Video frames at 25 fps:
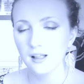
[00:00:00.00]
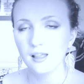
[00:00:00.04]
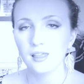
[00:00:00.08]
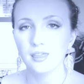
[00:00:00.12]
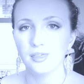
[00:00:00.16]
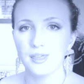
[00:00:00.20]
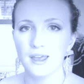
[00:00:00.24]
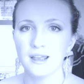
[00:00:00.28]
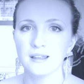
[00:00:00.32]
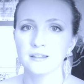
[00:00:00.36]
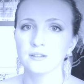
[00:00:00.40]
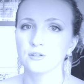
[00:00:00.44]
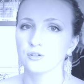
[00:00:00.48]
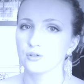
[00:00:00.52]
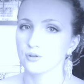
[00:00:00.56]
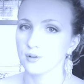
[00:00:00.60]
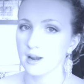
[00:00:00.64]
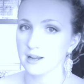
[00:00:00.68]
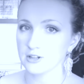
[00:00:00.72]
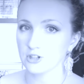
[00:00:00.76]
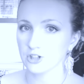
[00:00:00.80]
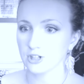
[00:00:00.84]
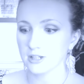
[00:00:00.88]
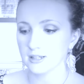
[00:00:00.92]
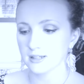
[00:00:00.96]
Then
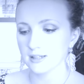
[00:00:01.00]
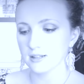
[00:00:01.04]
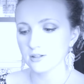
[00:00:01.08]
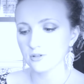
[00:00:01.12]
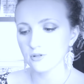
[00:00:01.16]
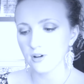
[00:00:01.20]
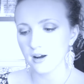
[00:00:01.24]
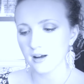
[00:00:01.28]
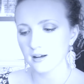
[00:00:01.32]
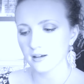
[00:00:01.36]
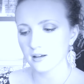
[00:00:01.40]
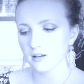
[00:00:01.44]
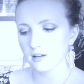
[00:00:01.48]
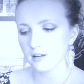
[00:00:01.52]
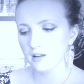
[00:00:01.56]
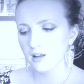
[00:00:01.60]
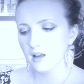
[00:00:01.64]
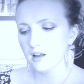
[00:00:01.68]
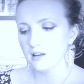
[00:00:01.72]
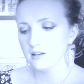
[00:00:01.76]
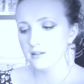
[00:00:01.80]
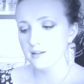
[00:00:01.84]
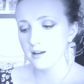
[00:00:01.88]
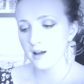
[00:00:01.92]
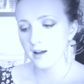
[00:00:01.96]
tragedy struck.
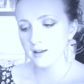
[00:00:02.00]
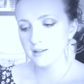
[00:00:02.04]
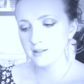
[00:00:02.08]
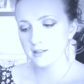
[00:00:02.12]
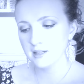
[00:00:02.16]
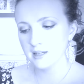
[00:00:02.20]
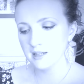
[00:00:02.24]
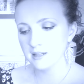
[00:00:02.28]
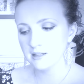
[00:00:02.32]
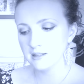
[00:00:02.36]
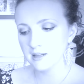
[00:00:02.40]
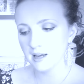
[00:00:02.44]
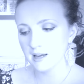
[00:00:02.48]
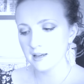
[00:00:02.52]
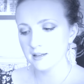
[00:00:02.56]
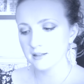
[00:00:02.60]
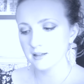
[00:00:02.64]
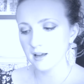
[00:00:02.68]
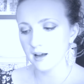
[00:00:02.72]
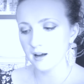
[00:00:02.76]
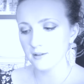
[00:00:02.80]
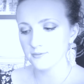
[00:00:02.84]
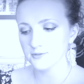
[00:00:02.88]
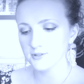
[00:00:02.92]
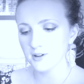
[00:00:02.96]
19 days
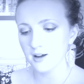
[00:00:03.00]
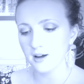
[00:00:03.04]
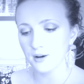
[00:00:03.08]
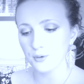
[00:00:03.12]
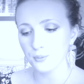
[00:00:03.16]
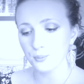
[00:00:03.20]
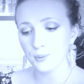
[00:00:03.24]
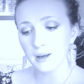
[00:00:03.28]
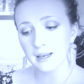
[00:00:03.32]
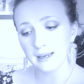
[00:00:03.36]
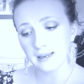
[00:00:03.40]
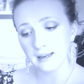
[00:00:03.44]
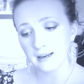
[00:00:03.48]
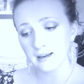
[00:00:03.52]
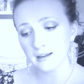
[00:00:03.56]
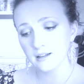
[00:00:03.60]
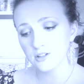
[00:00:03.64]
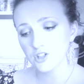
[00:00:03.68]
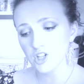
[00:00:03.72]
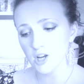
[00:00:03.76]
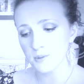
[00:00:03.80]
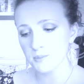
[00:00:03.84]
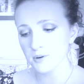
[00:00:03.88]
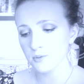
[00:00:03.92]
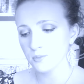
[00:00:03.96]
after our wedding,
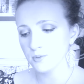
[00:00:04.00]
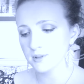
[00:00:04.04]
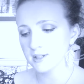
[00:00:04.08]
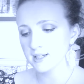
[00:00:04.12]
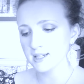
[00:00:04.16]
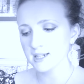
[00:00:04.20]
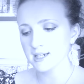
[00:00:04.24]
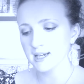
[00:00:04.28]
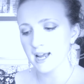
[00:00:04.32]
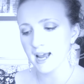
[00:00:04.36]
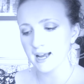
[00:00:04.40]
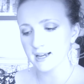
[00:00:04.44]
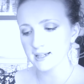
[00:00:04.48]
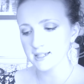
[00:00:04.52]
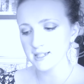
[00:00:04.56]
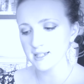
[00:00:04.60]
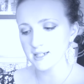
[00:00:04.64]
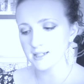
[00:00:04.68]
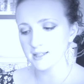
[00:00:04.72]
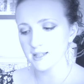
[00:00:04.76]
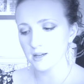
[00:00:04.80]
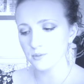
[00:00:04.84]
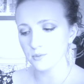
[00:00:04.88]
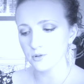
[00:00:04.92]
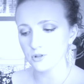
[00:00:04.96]
Gemma was in an
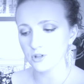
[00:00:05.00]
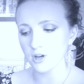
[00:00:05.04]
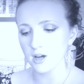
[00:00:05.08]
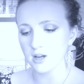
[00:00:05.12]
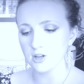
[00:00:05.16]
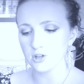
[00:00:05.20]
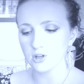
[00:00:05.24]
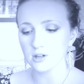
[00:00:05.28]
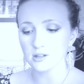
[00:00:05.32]
accident that would change